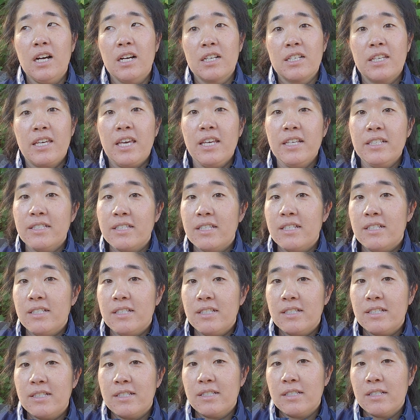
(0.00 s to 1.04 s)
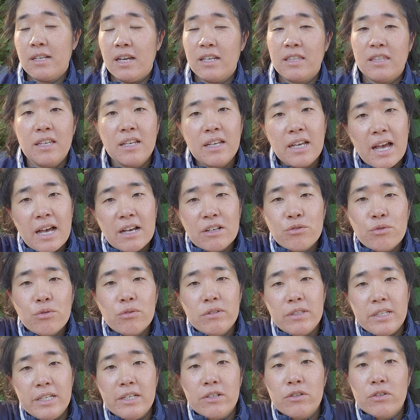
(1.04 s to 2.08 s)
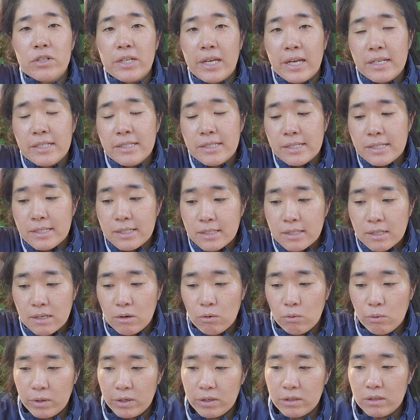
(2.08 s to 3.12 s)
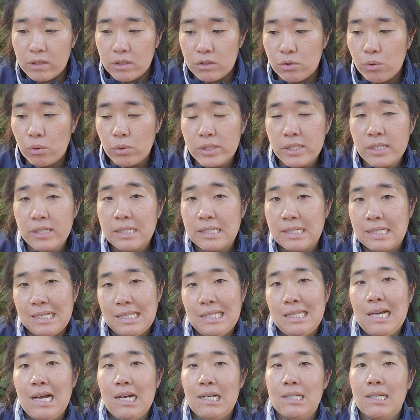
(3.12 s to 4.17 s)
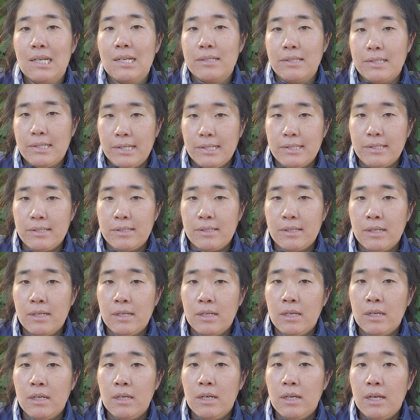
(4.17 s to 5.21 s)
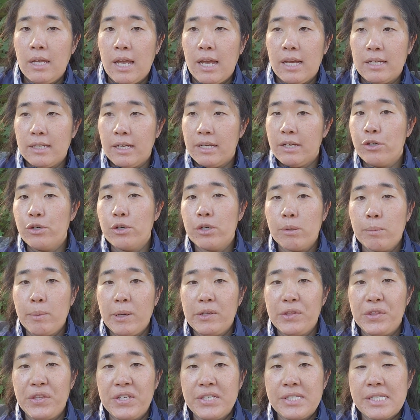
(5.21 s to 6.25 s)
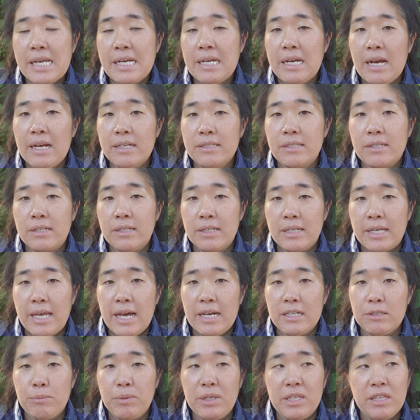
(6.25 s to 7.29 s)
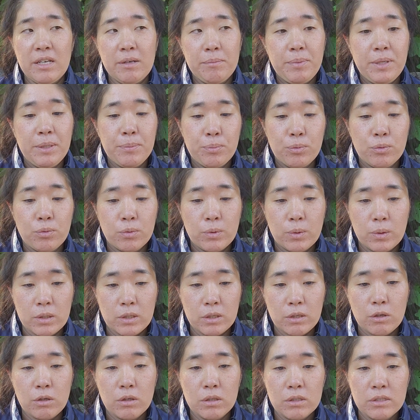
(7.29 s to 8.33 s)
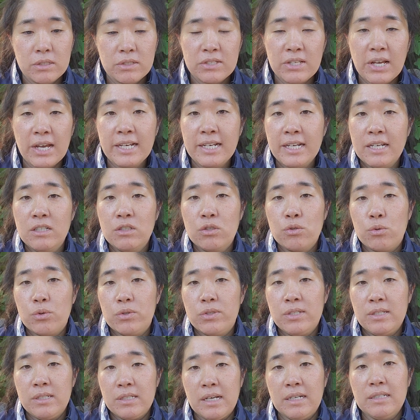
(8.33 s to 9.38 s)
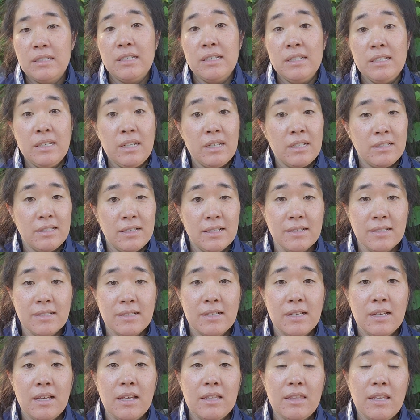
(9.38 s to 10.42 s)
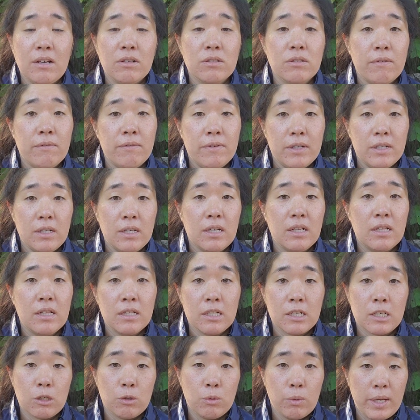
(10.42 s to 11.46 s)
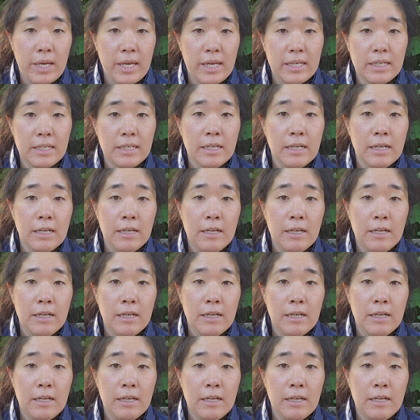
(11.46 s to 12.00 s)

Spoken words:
cases, I think actual legal cases, where the sources did not exist. And I heard about this at Aska Academy, that people were citing sources that didn't exist. And that was a very clear way